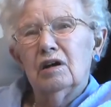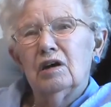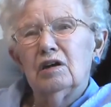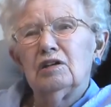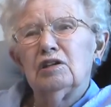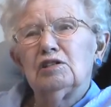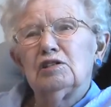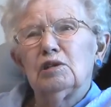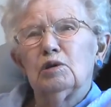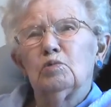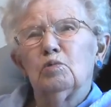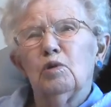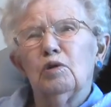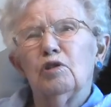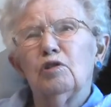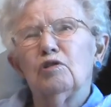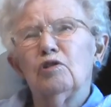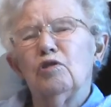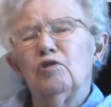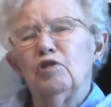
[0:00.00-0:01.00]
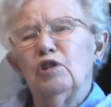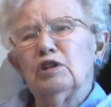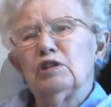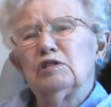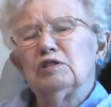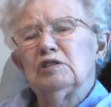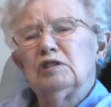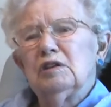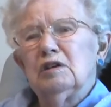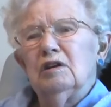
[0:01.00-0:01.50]
And he said one of the
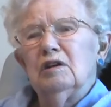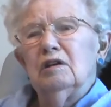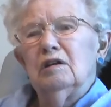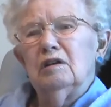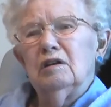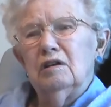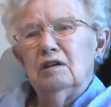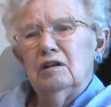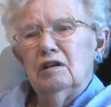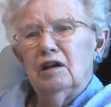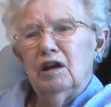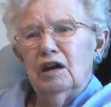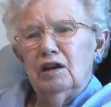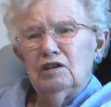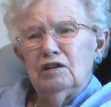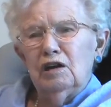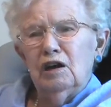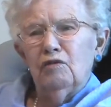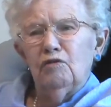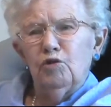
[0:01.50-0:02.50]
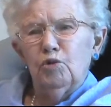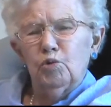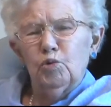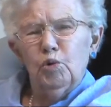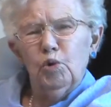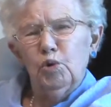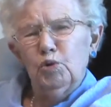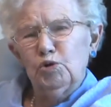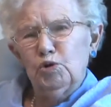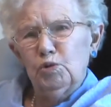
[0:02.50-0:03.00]
things, they had to have the
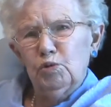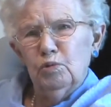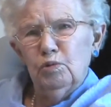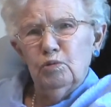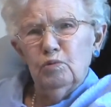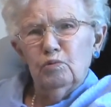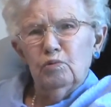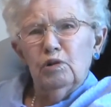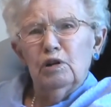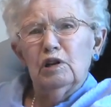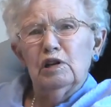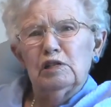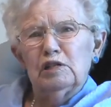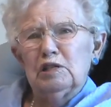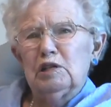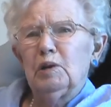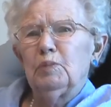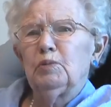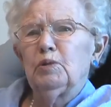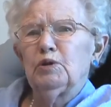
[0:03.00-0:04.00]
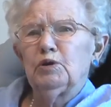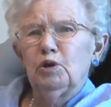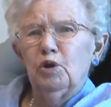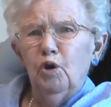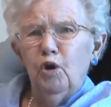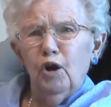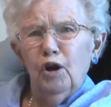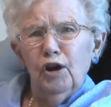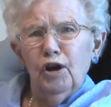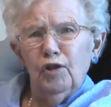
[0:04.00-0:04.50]
roads really slippery to
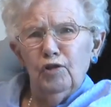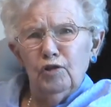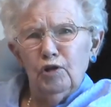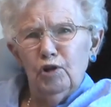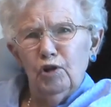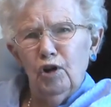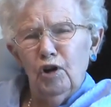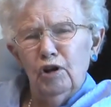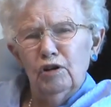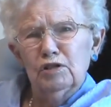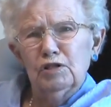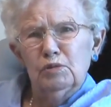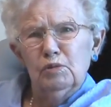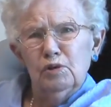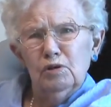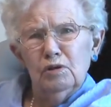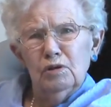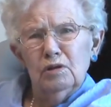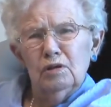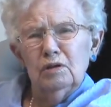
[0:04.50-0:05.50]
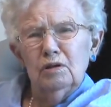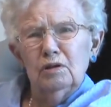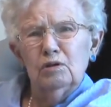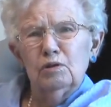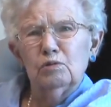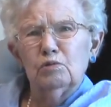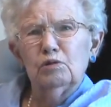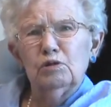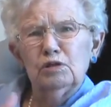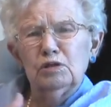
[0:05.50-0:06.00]
haul out the logs with
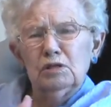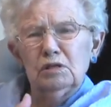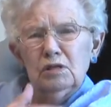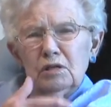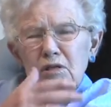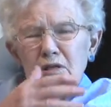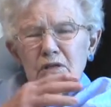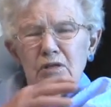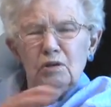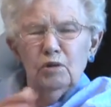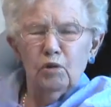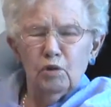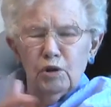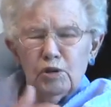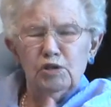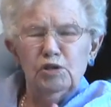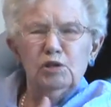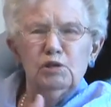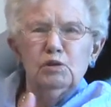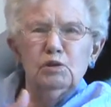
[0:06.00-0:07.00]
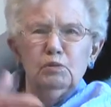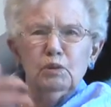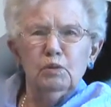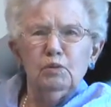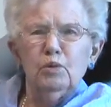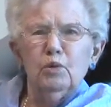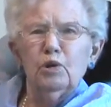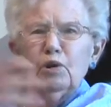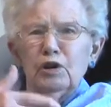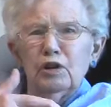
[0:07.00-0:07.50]
trees. The horses would be
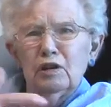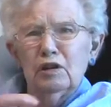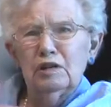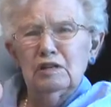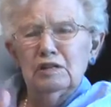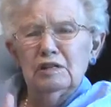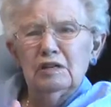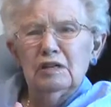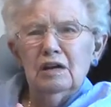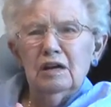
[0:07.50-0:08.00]
pulling these.